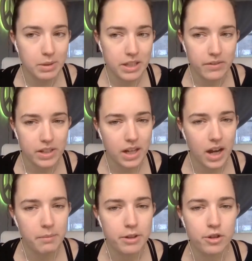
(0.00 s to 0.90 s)
Pacific
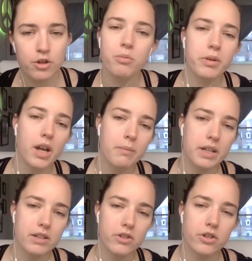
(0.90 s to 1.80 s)
time, 2 p.m.
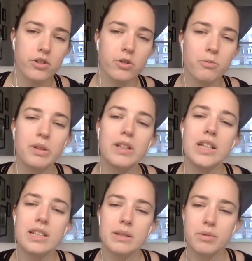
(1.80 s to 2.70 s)
Eastern. So
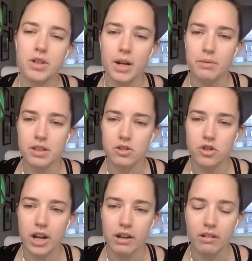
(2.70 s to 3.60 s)
please subscribe to this
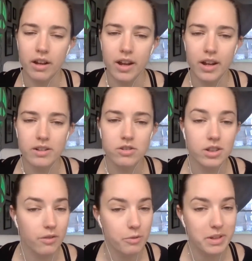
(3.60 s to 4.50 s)
channel and you'll
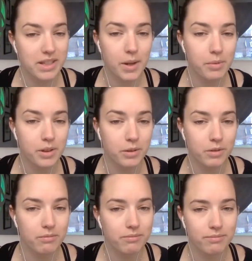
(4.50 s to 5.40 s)
never miss an episode.